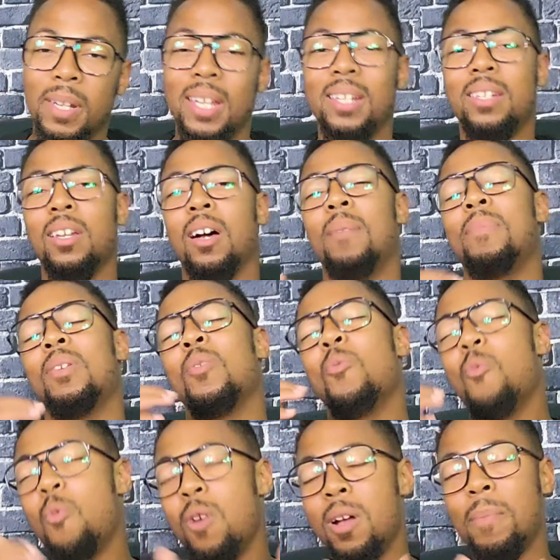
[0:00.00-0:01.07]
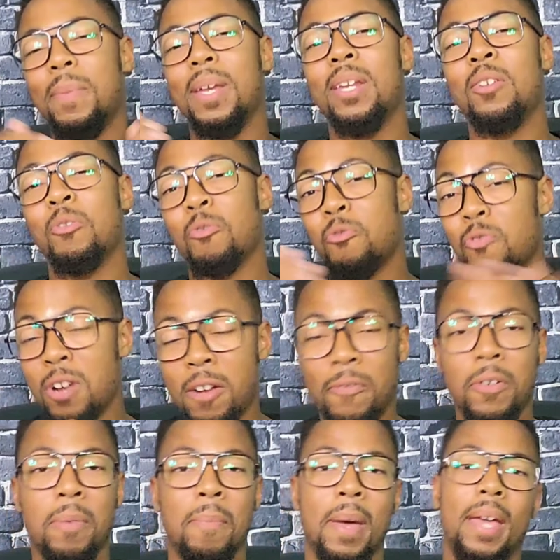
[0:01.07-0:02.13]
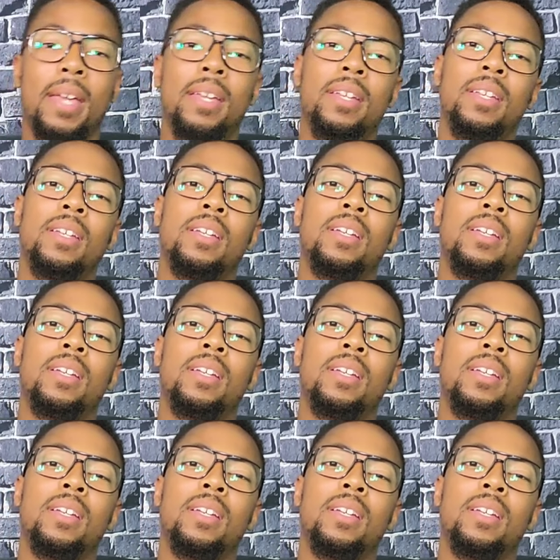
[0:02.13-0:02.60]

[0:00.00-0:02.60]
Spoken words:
They dumped the whip in the river, man.